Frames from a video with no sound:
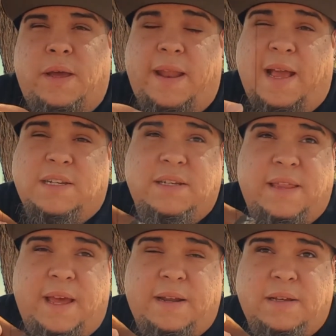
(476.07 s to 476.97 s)
And actually
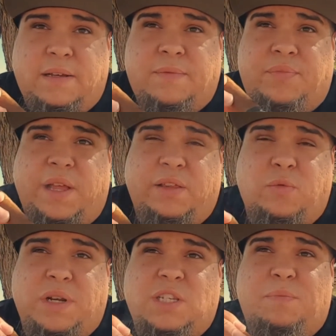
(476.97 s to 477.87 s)
that little
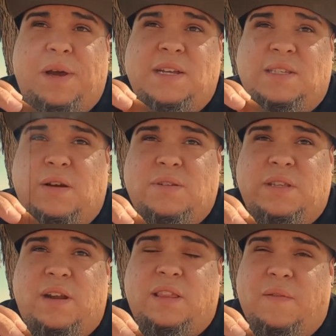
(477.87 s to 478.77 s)
bit of spice that was
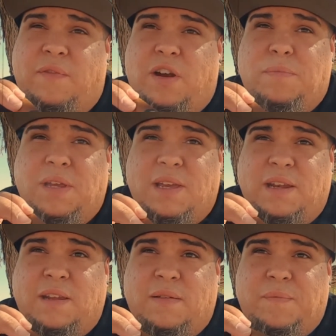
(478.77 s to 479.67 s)
there at the very
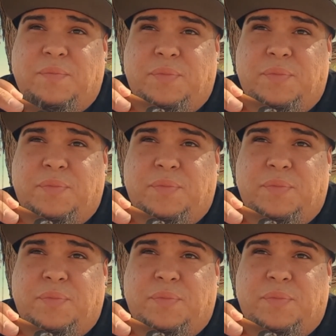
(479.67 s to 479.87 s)
beginning